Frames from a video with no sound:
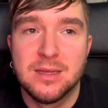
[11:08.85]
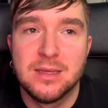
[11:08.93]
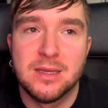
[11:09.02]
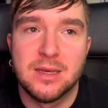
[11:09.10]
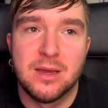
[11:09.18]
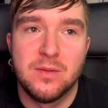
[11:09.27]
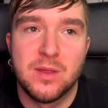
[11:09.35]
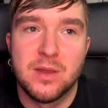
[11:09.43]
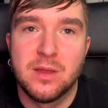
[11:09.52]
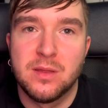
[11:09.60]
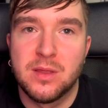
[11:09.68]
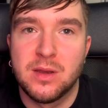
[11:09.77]
You know, they're
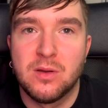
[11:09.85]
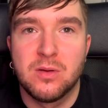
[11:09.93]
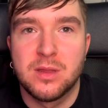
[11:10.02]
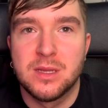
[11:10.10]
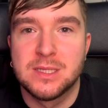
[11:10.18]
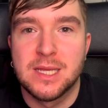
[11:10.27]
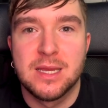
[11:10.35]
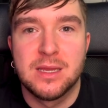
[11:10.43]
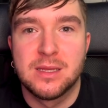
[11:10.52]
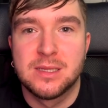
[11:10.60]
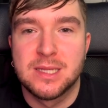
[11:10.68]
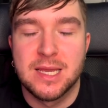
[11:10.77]
not, they're not going to
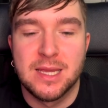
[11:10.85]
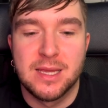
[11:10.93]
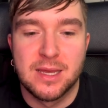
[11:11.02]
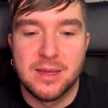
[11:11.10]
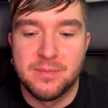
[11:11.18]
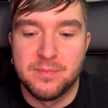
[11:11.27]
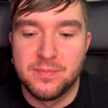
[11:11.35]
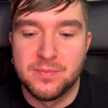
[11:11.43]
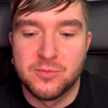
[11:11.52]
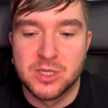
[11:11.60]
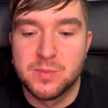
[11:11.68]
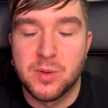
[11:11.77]
take, take, um,
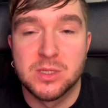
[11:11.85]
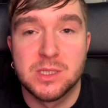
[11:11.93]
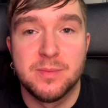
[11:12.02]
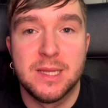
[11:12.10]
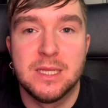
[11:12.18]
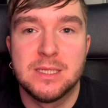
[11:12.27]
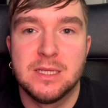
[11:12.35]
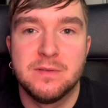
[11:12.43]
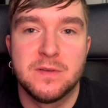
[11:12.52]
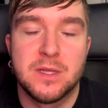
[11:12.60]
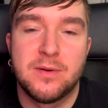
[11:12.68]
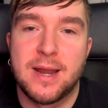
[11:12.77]
responsibility
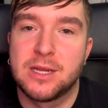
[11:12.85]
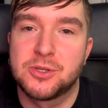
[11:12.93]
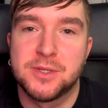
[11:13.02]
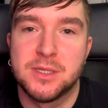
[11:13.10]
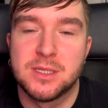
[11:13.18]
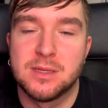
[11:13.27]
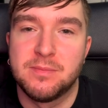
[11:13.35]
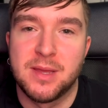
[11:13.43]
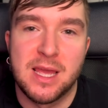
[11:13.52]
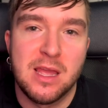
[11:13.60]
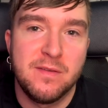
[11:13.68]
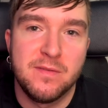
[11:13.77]
for their actions and
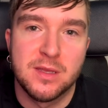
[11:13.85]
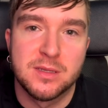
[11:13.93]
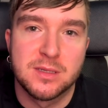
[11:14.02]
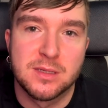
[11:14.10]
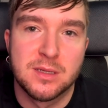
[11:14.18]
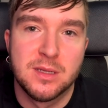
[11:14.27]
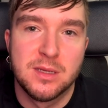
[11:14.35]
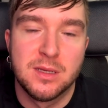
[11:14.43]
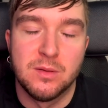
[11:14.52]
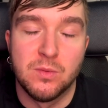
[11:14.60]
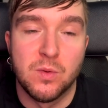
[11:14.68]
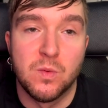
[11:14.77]
behaviors
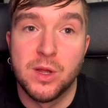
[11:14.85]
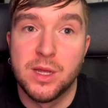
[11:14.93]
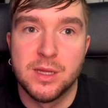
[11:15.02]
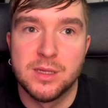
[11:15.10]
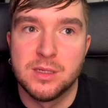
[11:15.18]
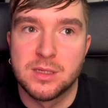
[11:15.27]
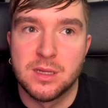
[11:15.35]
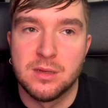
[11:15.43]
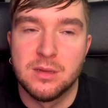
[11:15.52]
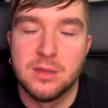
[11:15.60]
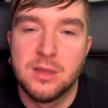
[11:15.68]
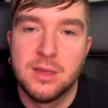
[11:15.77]
and their words and,